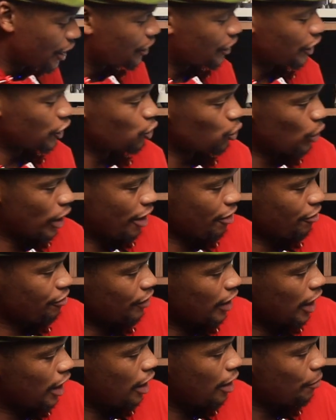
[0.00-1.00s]
they do
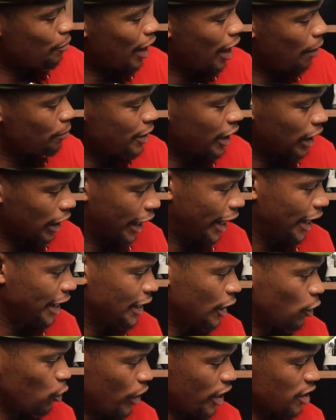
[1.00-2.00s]
have
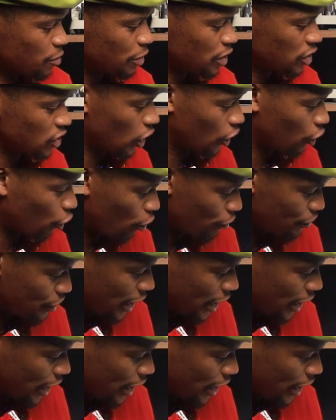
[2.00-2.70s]
Abdelkader, who has been starting off